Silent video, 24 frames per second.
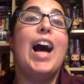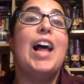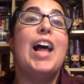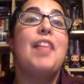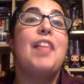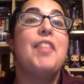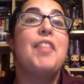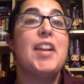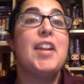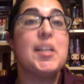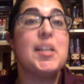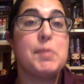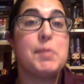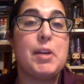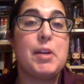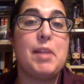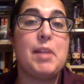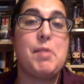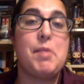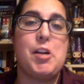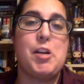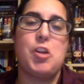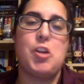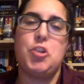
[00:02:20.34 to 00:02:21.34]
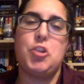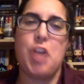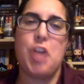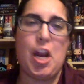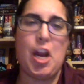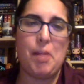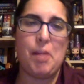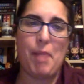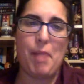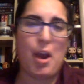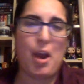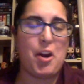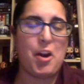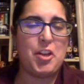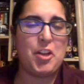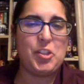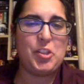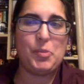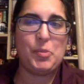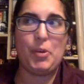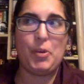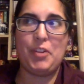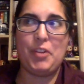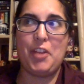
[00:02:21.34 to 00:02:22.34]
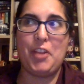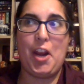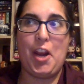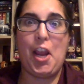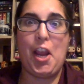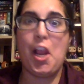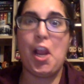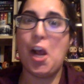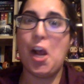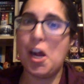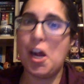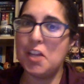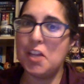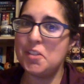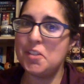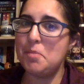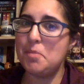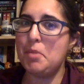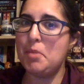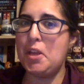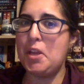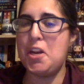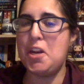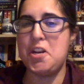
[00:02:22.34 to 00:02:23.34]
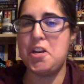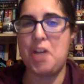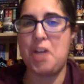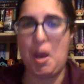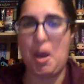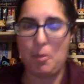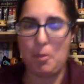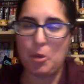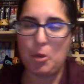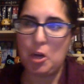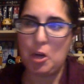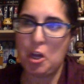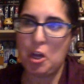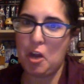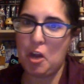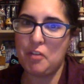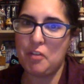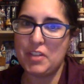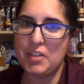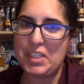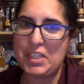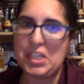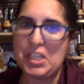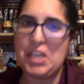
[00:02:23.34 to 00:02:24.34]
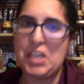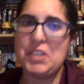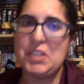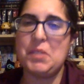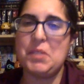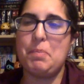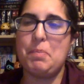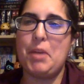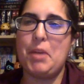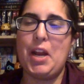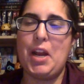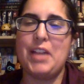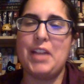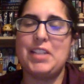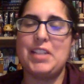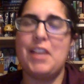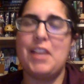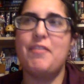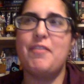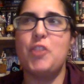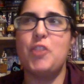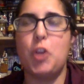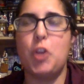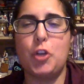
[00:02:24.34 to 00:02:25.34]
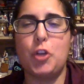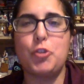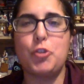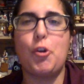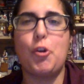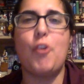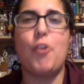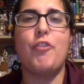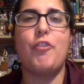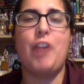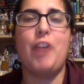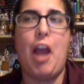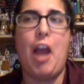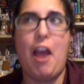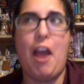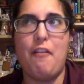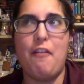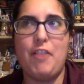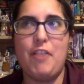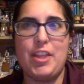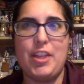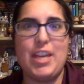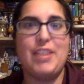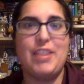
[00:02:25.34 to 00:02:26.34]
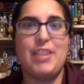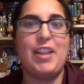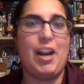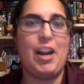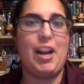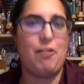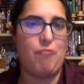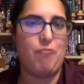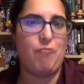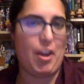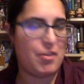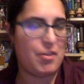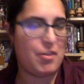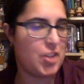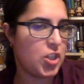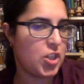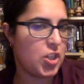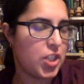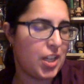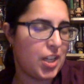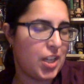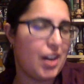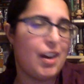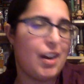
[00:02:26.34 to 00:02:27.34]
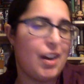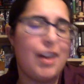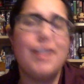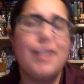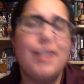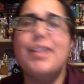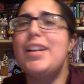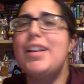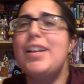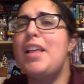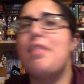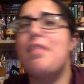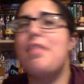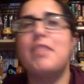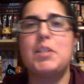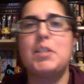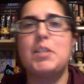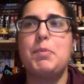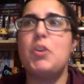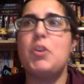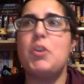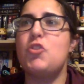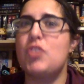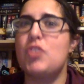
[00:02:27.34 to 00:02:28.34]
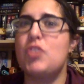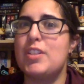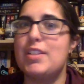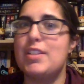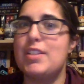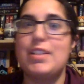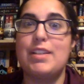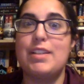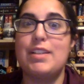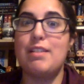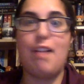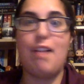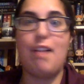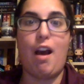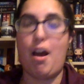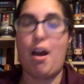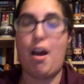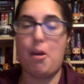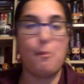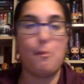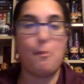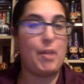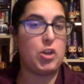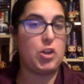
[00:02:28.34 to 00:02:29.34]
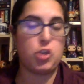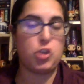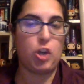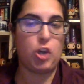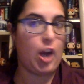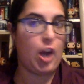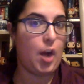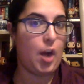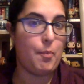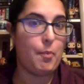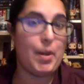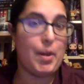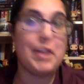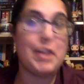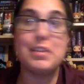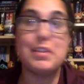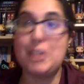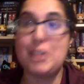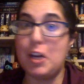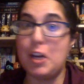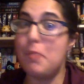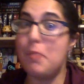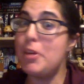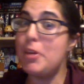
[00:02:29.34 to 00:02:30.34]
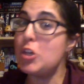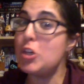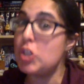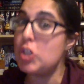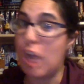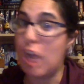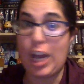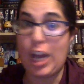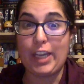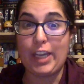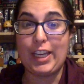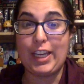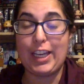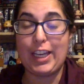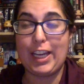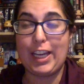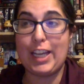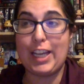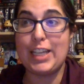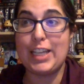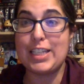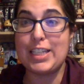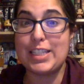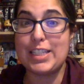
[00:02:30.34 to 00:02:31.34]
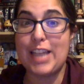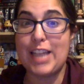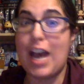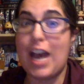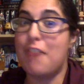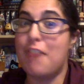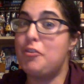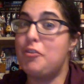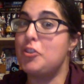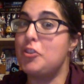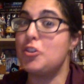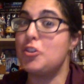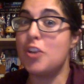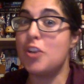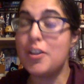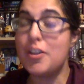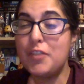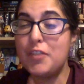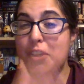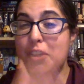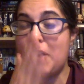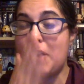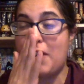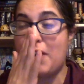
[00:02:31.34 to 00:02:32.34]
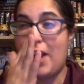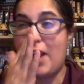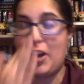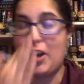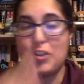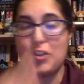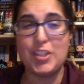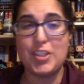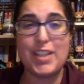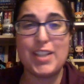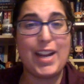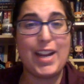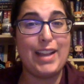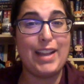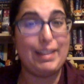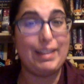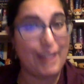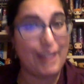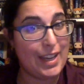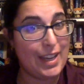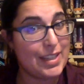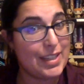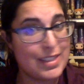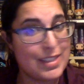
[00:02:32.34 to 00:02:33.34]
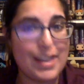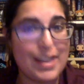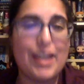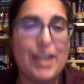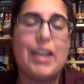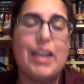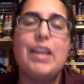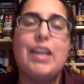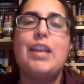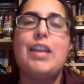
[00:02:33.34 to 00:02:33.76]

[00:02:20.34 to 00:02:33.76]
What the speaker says: The next book I'm going to chat about is a book that I contemplated not putting on this list, but as I've looked over everything that I read this year, this book just did not measure up. And it's going to be shocking because at the start of the year, I actually said I liked it.